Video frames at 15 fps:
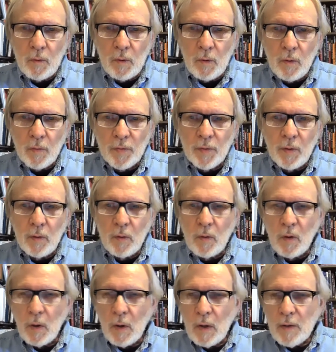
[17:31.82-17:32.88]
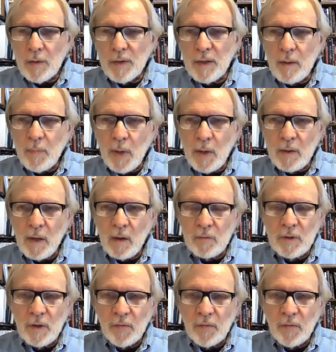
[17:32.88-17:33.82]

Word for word: you know, th think about how